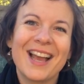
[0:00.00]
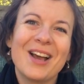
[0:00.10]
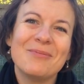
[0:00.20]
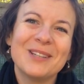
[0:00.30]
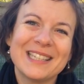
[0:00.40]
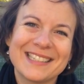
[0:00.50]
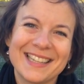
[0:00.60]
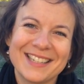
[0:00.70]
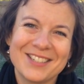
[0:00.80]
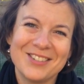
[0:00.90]
I'm really
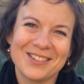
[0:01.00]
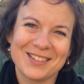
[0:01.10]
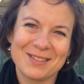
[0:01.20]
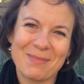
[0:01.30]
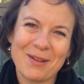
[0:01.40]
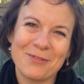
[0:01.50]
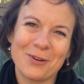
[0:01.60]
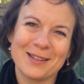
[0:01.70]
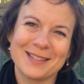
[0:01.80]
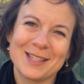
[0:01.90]
excited too because in my
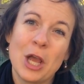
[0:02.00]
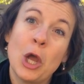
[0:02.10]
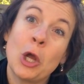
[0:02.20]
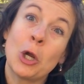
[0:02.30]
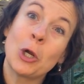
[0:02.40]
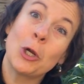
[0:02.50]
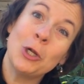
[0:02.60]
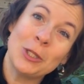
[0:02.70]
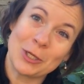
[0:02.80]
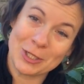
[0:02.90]
focus
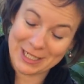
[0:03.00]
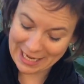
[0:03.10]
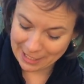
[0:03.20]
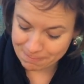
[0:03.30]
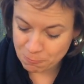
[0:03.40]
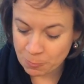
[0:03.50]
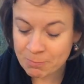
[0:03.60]
earlier today,